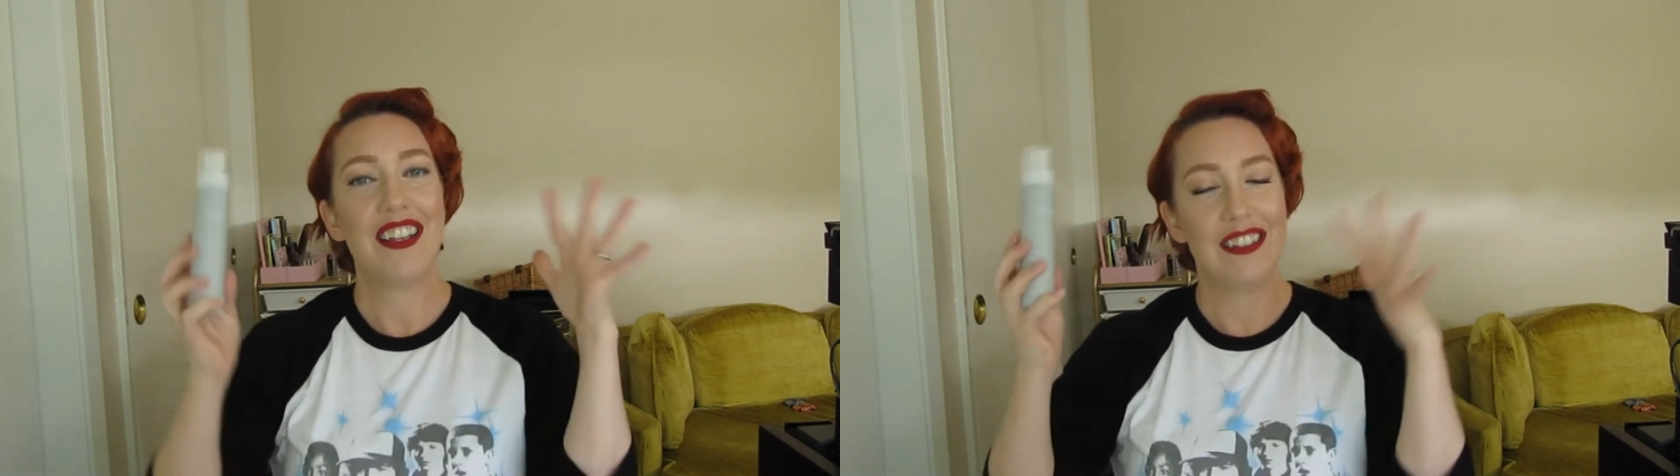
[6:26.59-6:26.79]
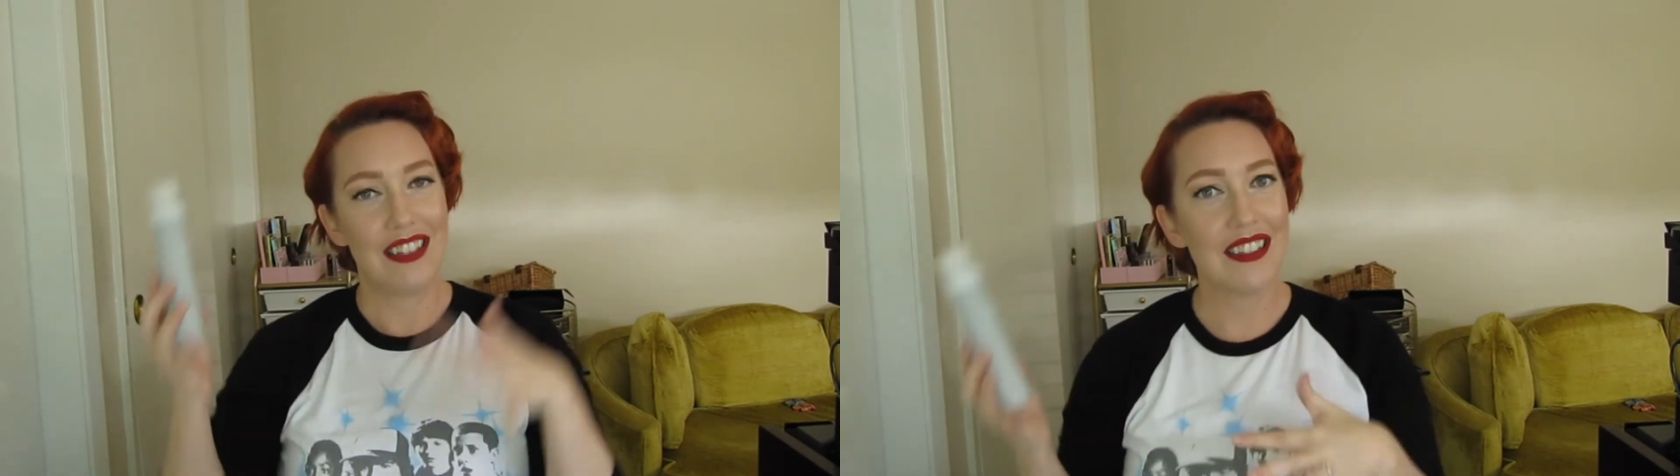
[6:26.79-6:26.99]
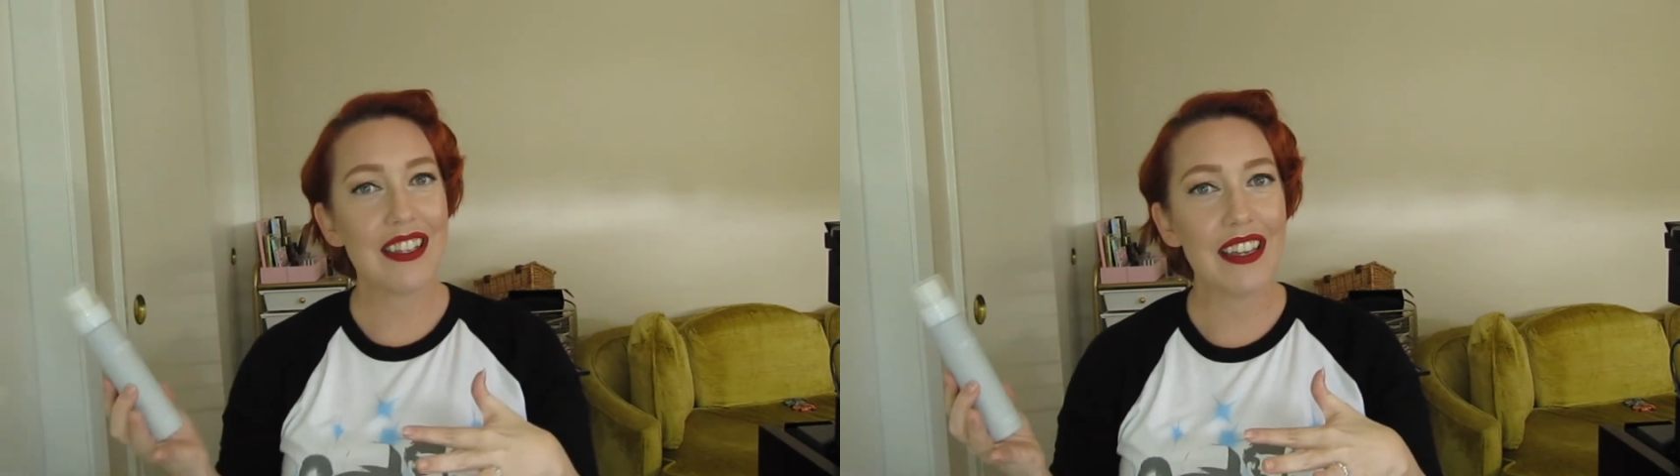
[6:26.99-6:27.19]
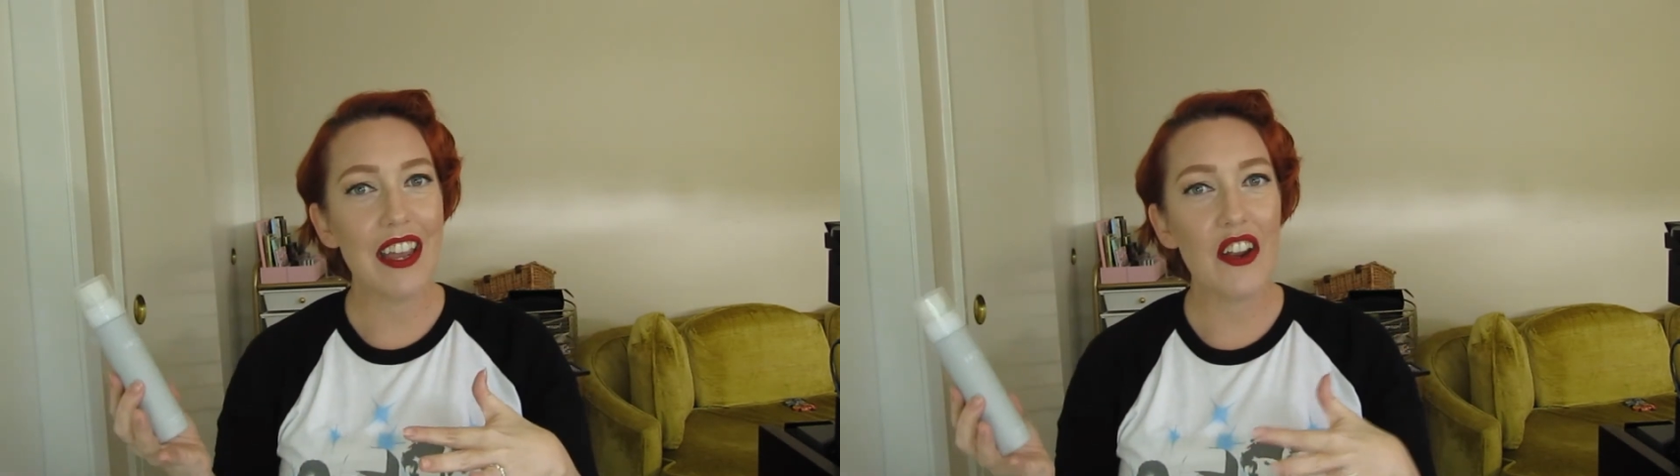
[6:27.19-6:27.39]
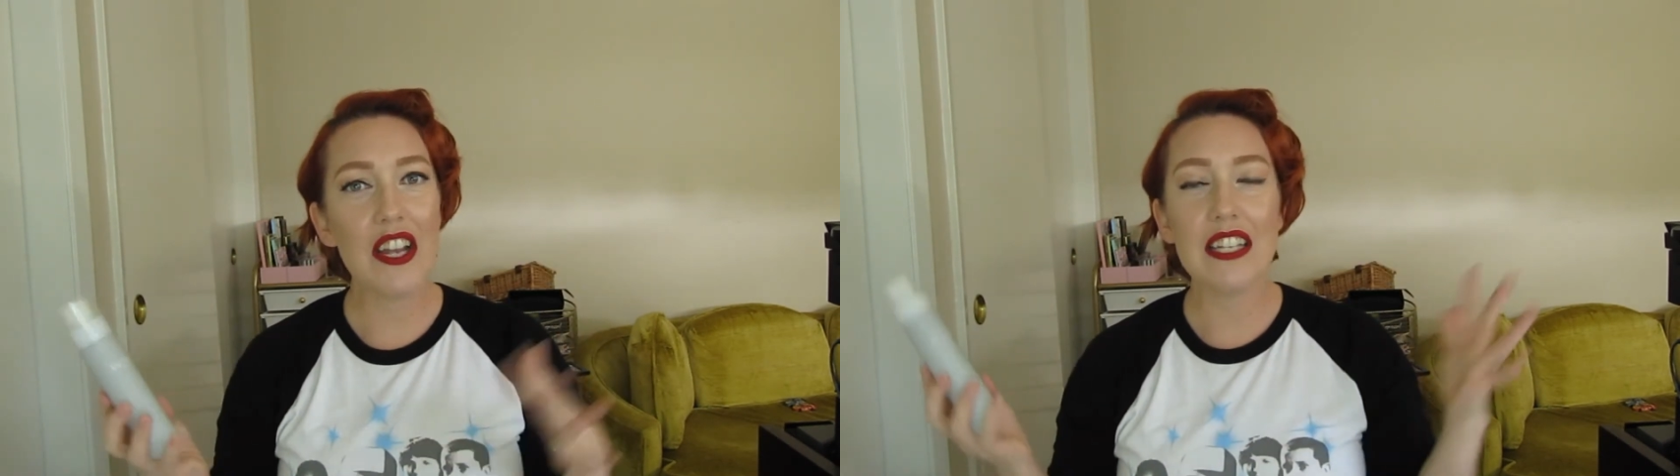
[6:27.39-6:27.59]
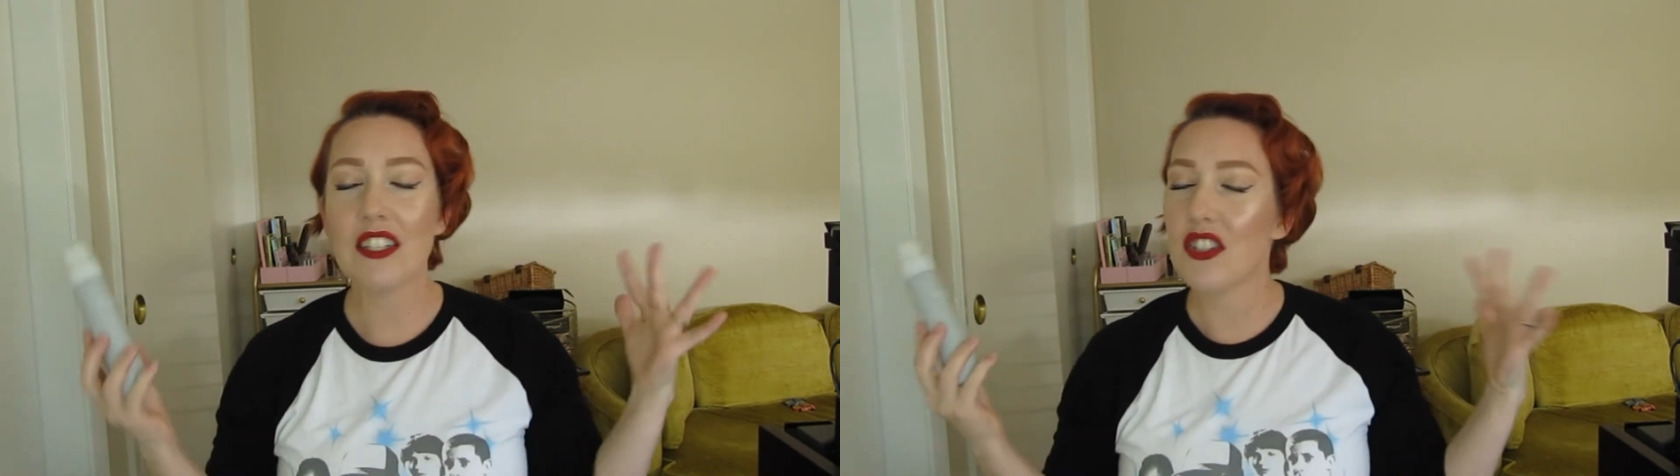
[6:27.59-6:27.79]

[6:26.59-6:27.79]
doesn't carry.